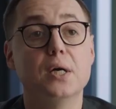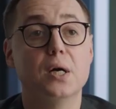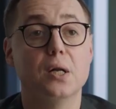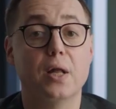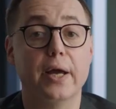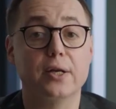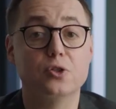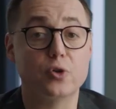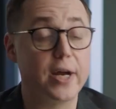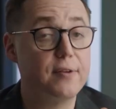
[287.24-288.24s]
like
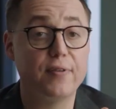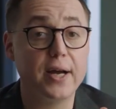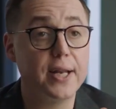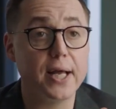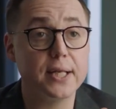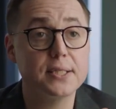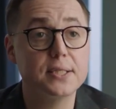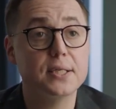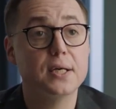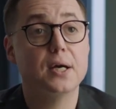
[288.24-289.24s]
trade
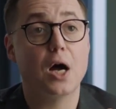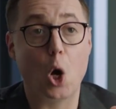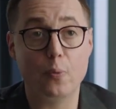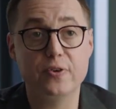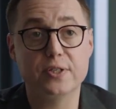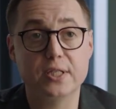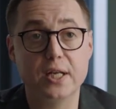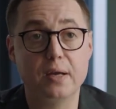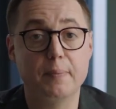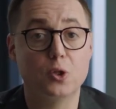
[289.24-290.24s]
finance,
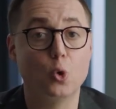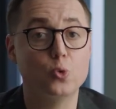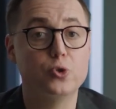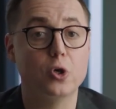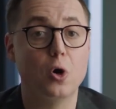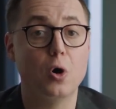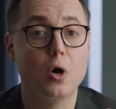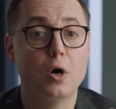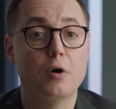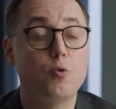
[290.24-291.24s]
obviously, but also
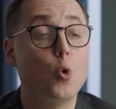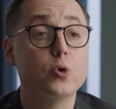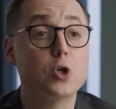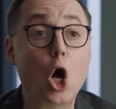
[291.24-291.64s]
forward